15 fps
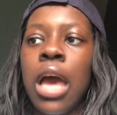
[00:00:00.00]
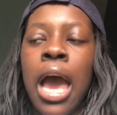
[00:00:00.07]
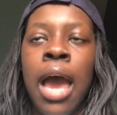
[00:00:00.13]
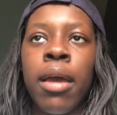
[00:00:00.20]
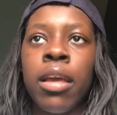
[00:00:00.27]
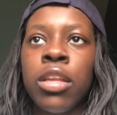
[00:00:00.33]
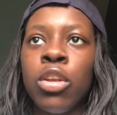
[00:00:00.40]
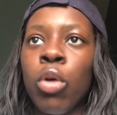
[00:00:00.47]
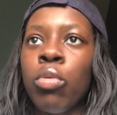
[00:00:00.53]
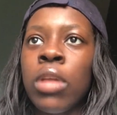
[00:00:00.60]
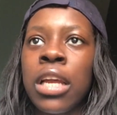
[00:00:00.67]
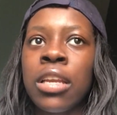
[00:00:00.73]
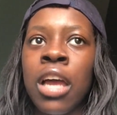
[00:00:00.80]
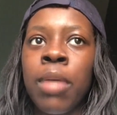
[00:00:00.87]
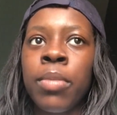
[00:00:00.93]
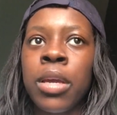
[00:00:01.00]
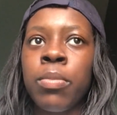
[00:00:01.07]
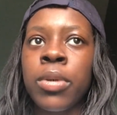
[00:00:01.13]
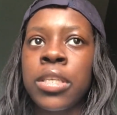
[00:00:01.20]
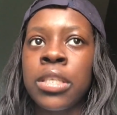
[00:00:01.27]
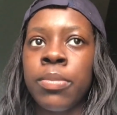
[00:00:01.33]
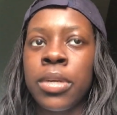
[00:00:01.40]
I don't like not being
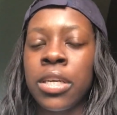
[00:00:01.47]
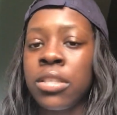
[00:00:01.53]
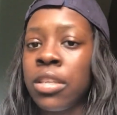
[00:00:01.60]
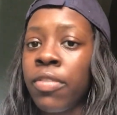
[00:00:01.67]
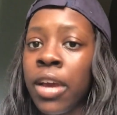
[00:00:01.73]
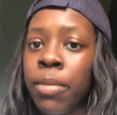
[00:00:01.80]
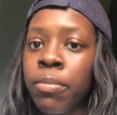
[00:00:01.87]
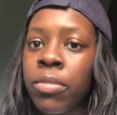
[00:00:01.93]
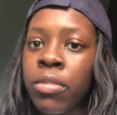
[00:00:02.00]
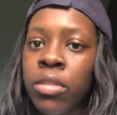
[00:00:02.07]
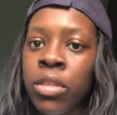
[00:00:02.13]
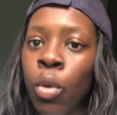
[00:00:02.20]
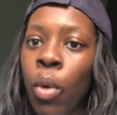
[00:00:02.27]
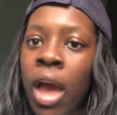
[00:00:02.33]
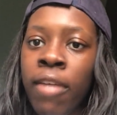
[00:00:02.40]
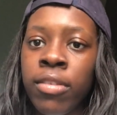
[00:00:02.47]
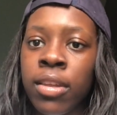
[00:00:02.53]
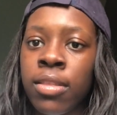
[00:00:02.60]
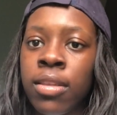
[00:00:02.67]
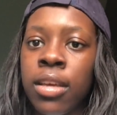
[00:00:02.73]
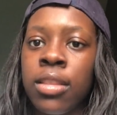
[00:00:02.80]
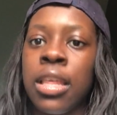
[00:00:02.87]
busy, because if I don't have
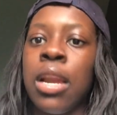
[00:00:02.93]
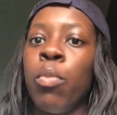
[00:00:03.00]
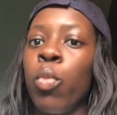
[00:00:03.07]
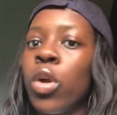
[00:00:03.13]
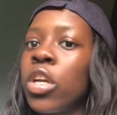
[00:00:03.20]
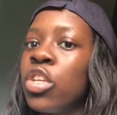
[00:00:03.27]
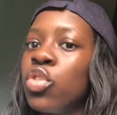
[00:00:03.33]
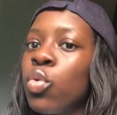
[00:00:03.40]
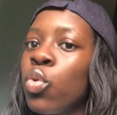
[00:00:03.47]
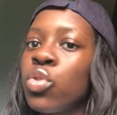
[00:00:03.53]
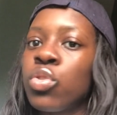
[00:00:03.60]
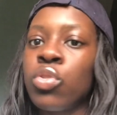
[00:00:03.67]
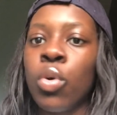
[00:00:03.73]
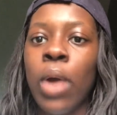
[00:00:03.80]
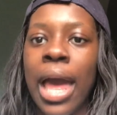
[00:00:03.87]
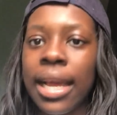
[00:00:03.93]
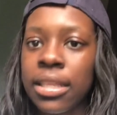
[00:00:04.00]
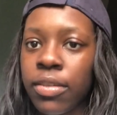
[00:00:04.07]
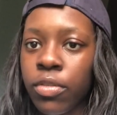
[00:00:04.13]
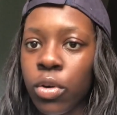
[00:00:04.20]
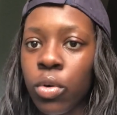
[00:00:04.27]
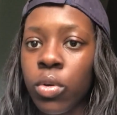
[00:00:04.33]
anything that I'm working towards or no
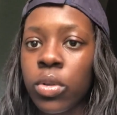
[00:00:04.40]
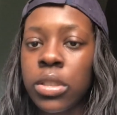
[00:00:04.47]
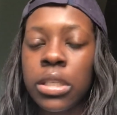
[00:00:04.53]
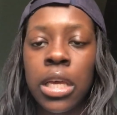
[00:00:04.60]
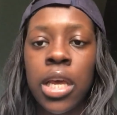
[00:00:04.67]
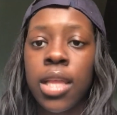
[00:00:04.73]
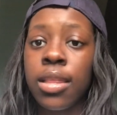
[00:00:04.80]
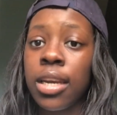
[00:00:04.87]
active goals,